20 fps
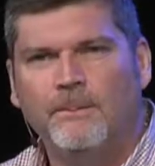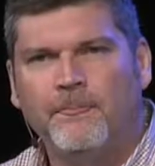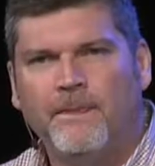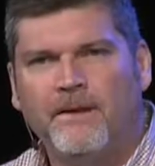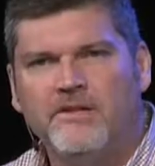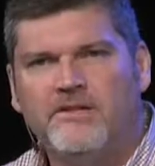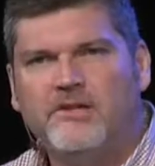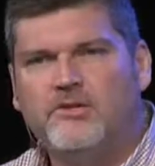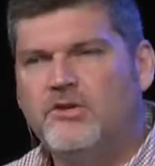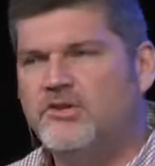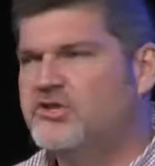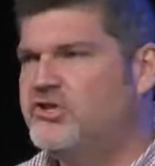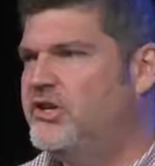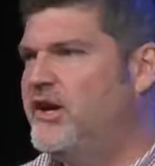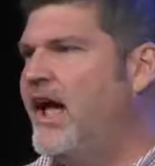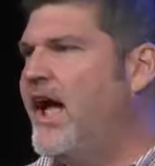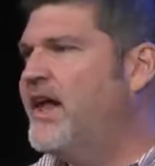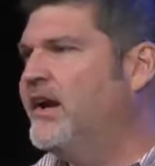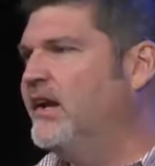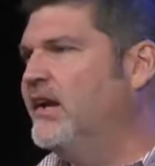See,
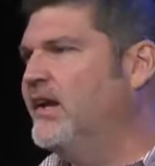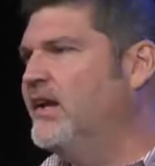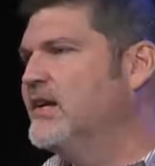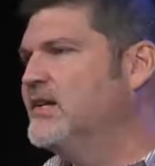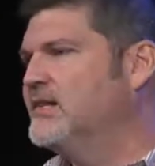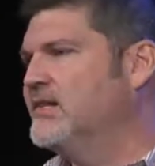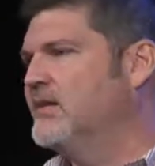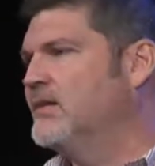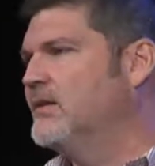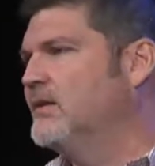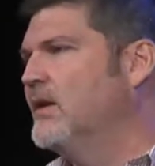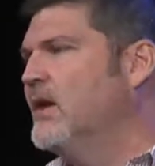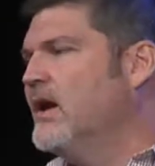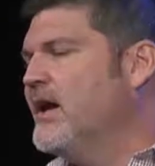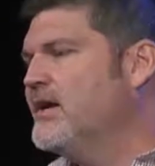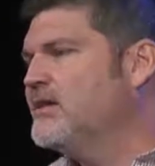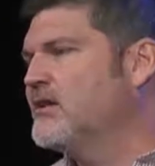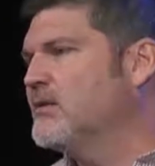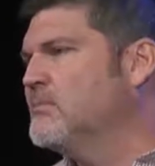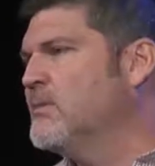Christianity isn't,
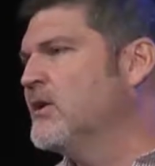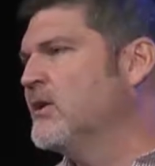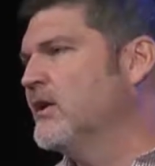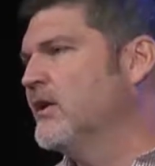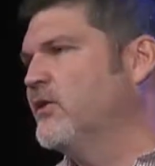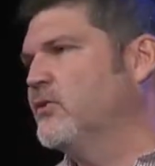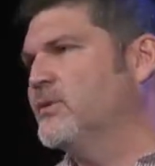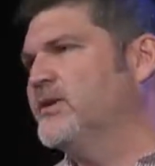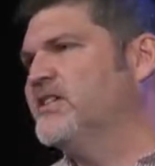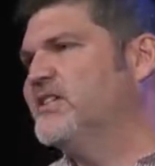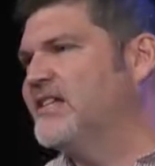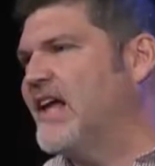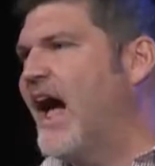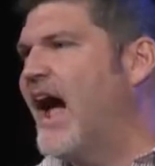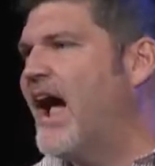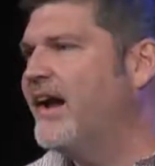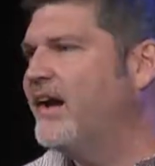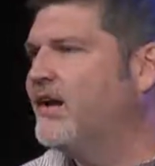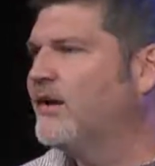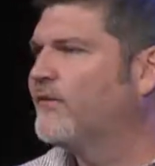isn't merely the
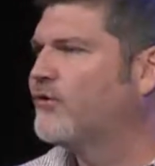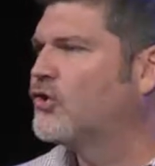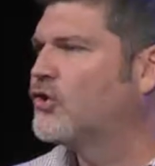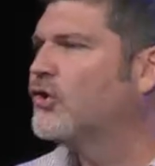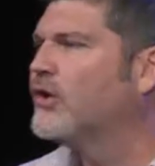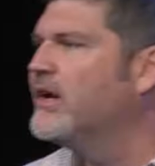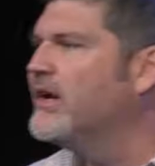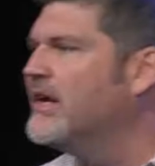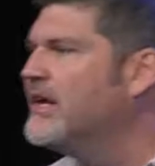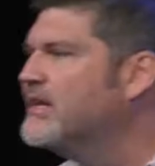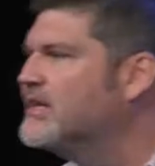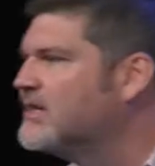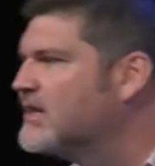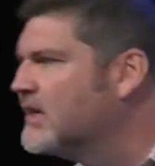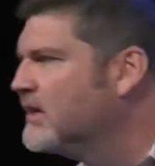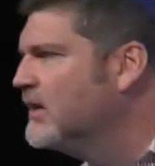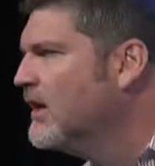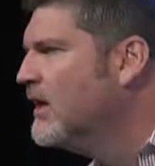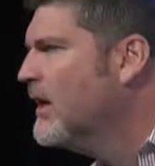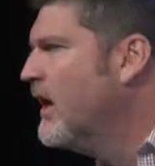reciting of creeds
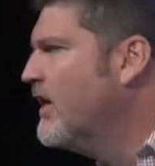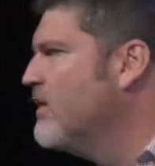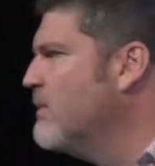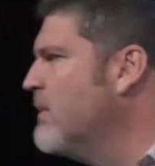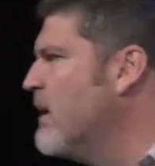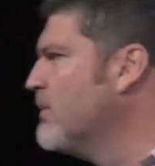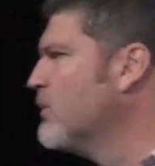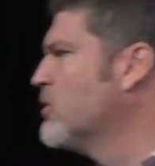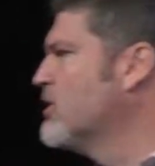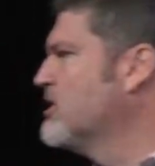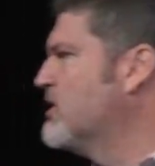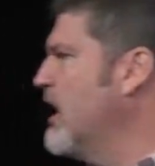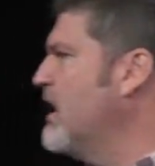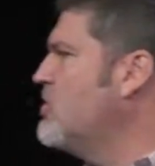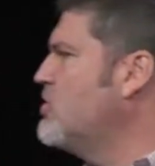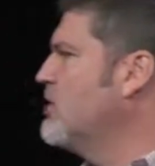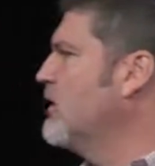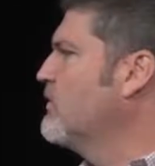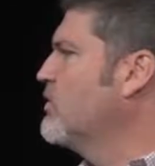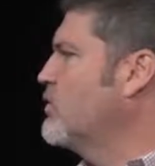and, and the
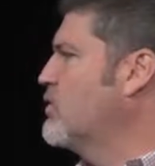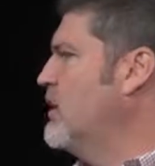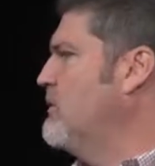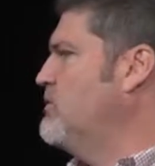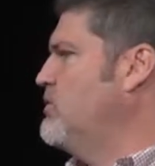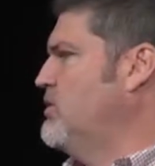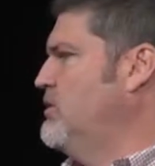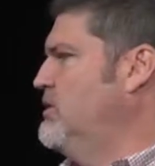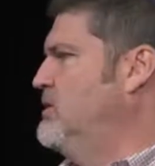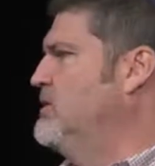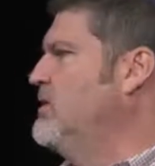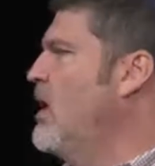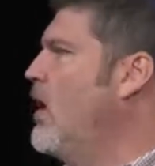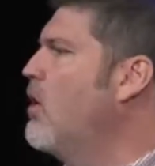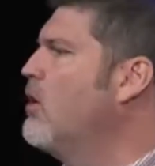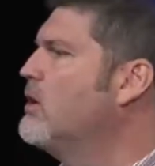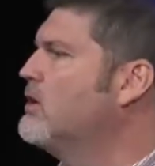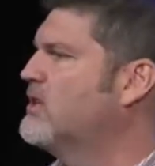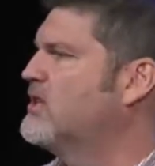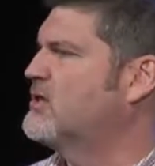memorization of scriptures and
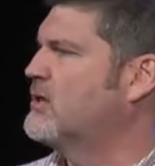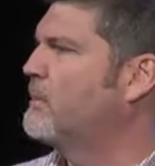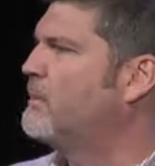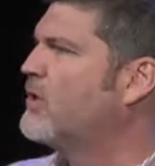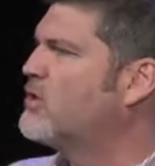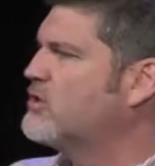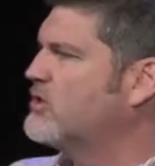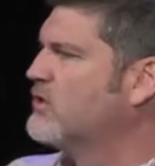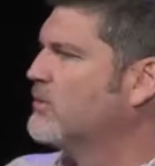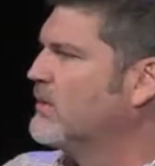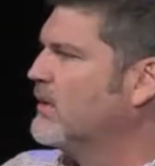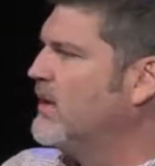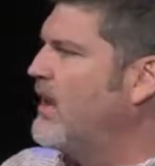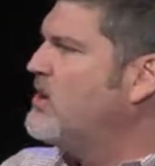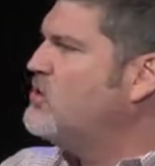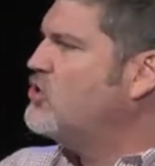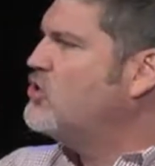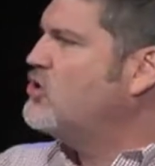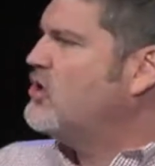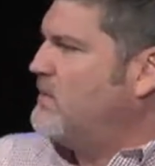oath. It's a personal
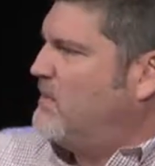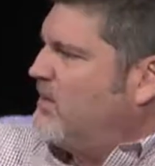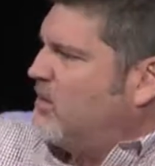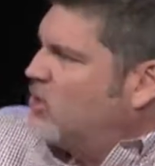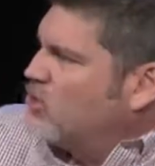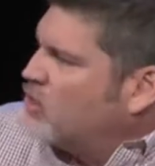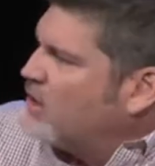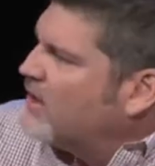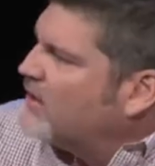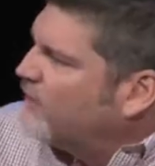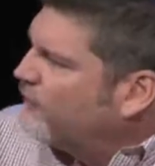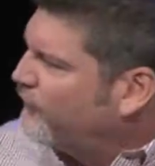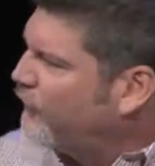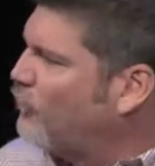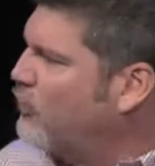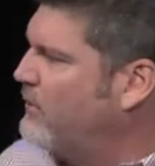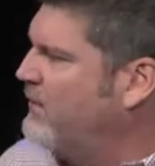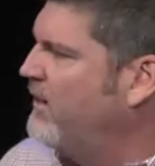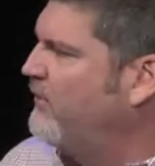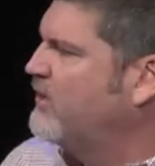relationship that is
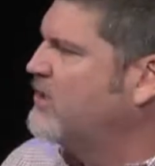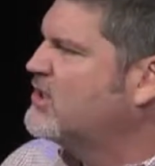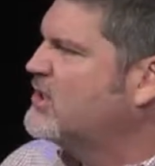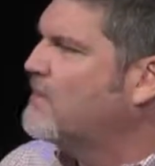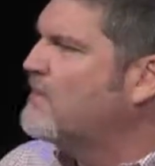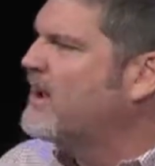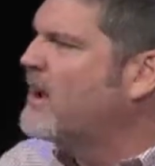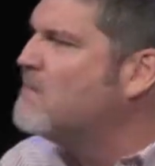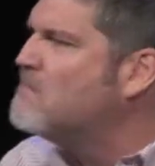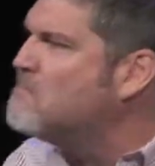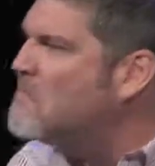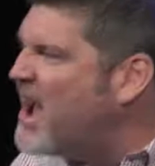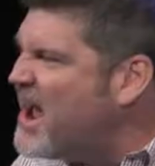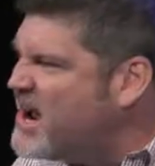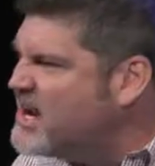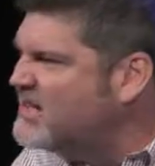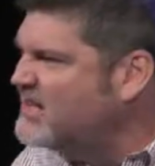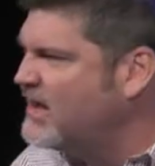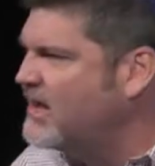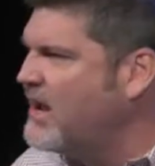transformative and something
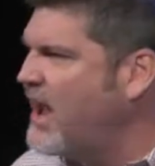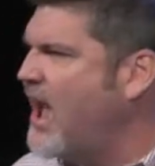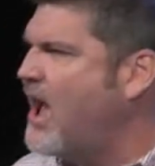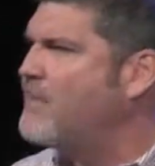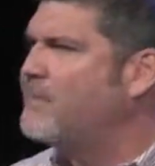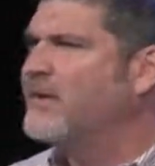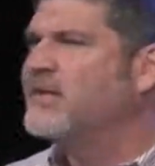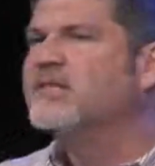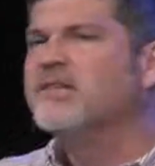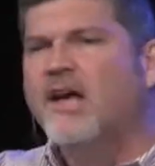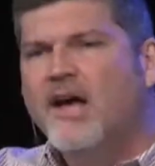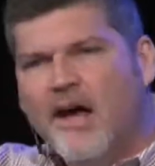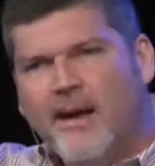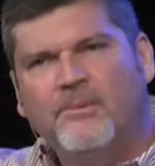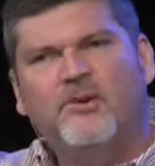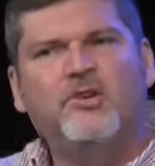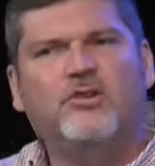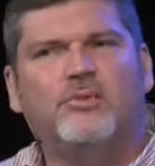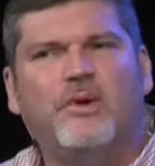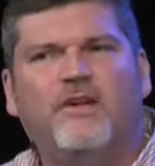amazing happens. I'm
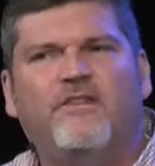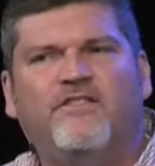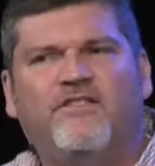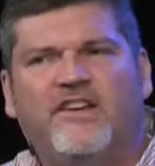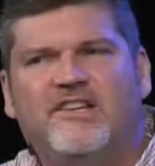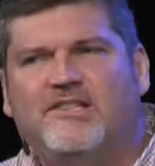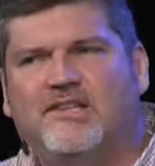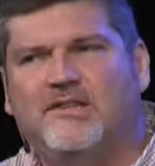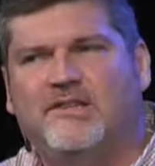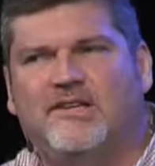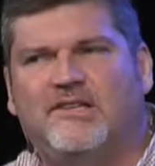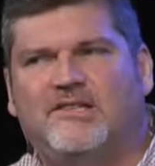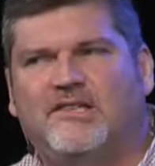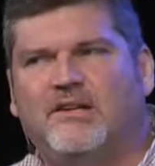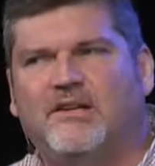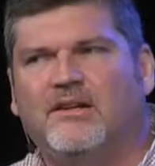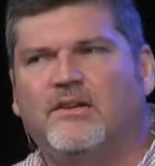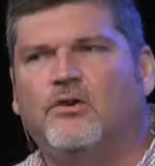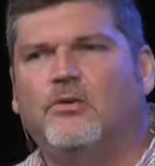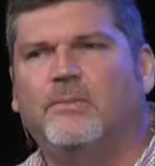going to revisit this in
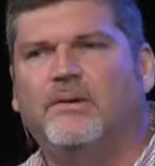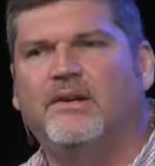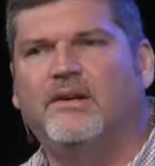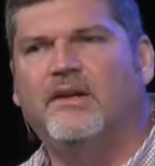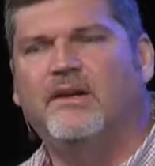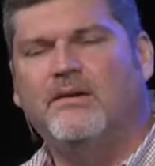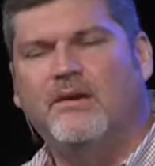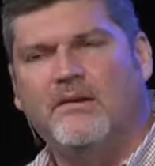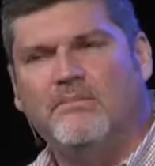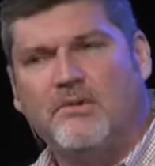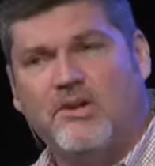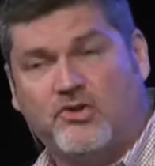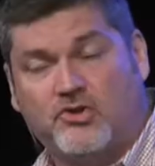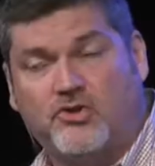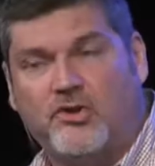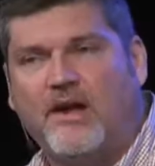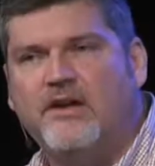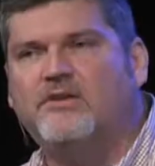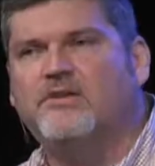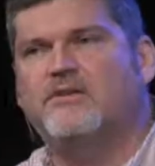a little bit, in, in much
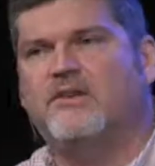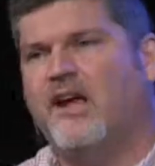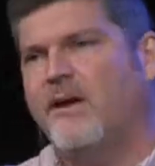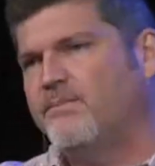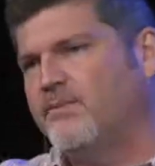greater depth,